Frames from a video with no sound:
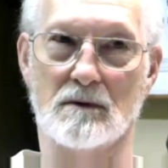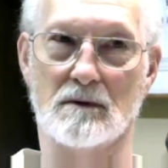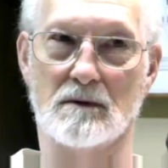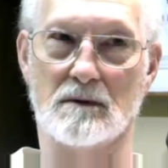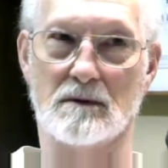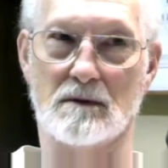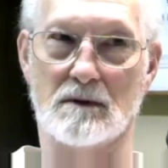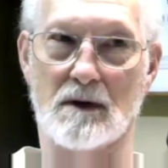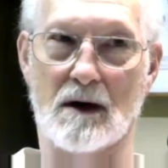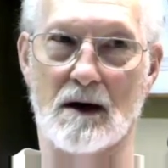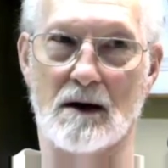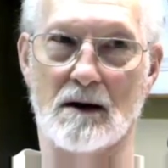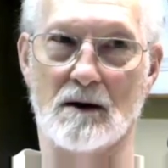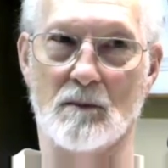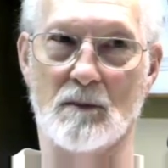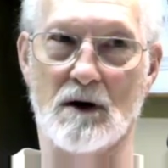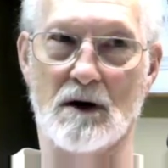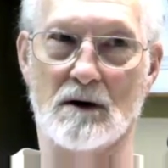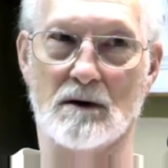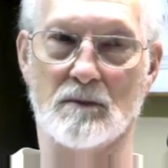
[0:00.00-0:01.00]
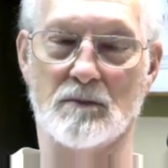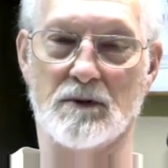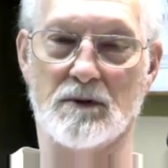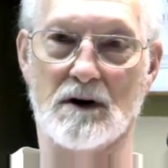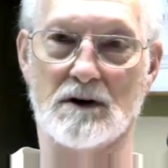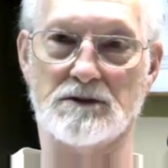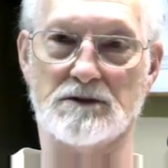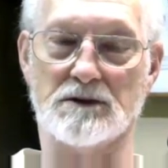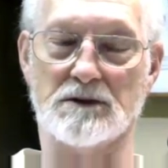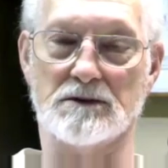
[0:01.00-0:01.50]
that amount of
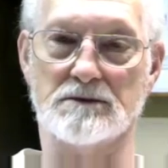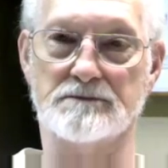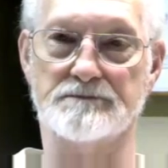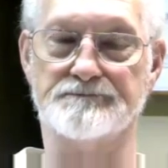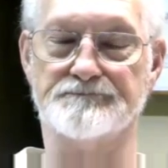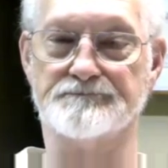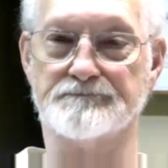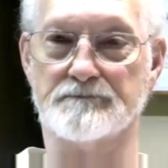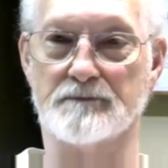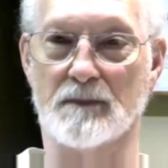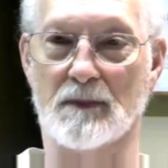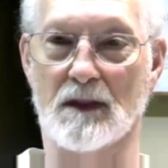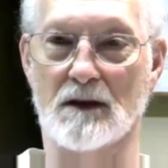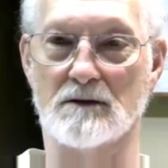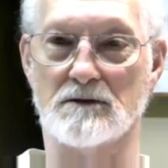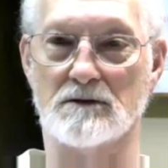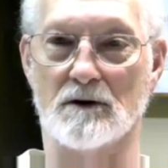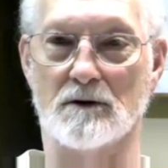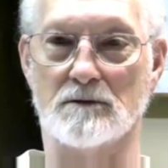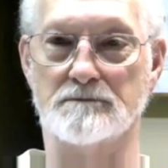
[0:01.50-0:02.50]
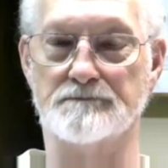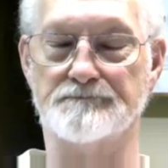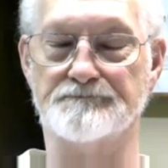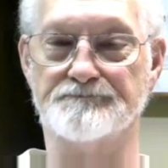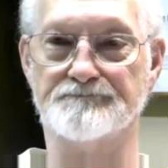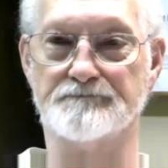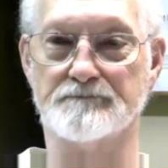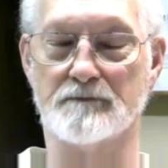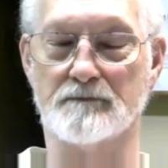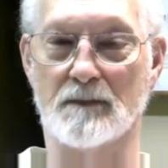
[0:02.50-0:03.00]
pressure. So
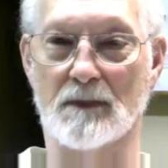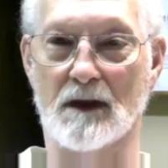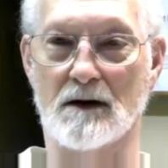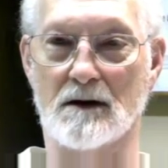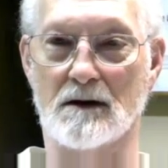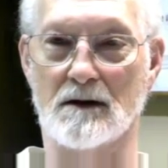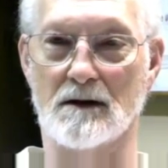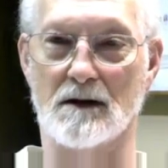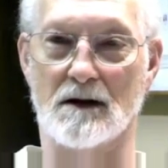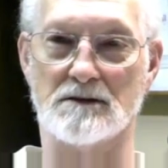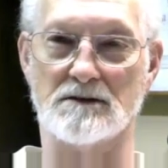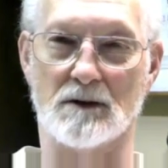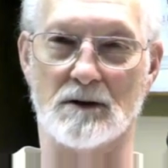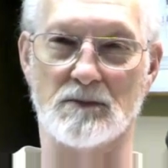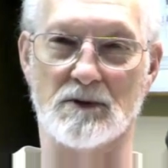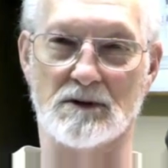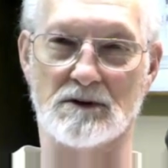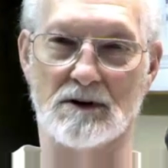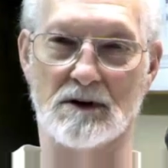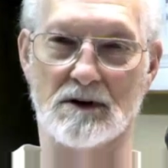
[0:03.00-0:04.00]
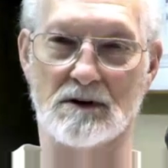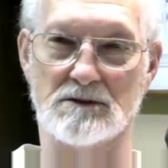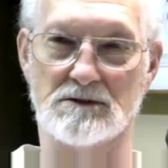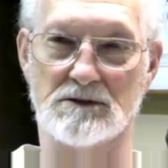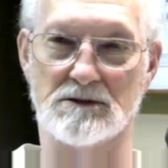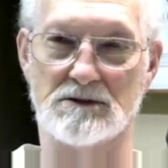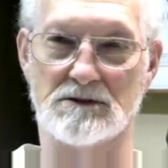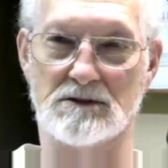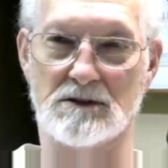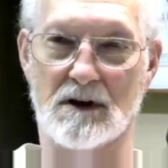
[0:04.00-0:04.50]
that's something that'll
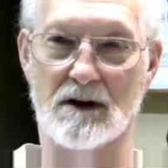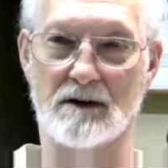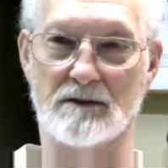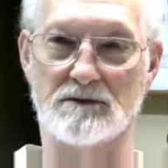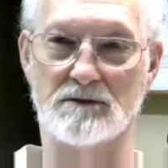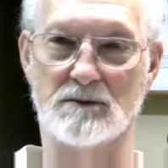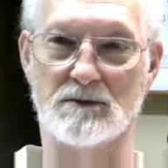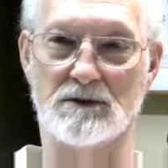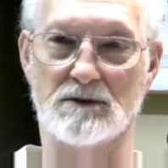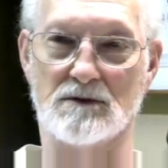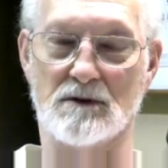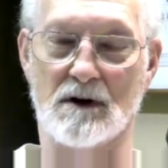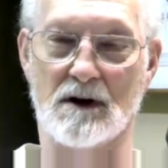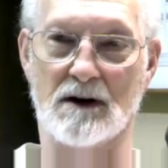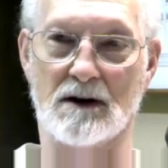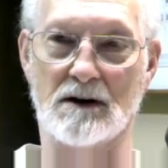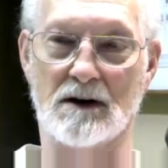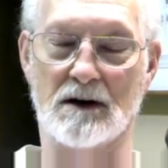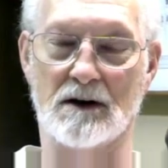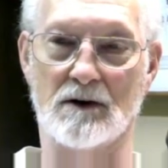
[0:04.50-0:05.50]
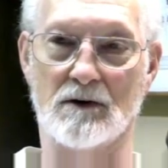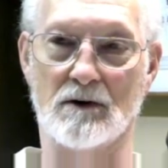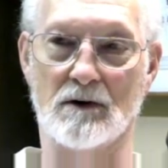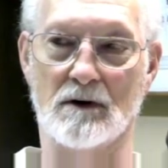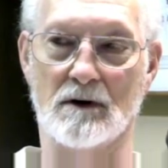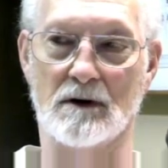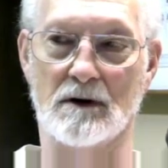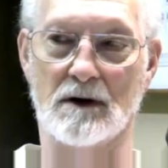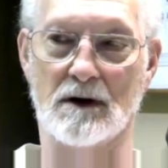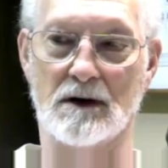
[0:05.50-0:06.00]
just have to be tried later
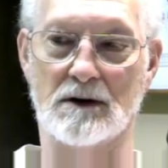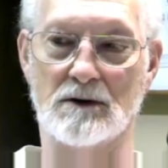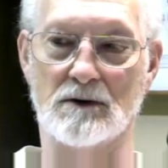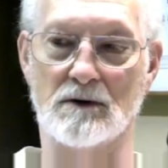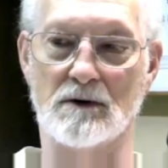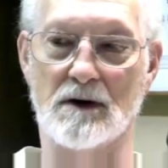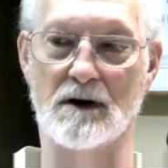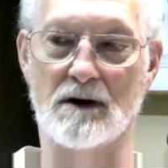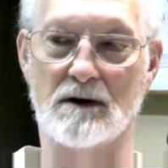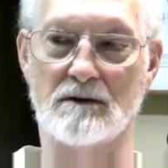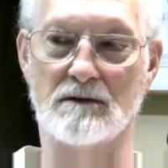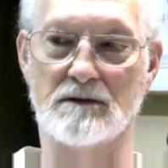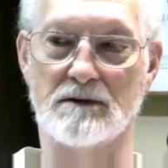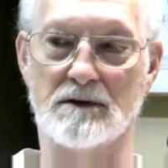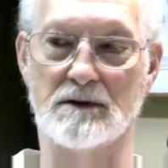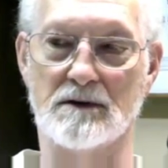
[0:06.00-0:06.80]
on. I don't have the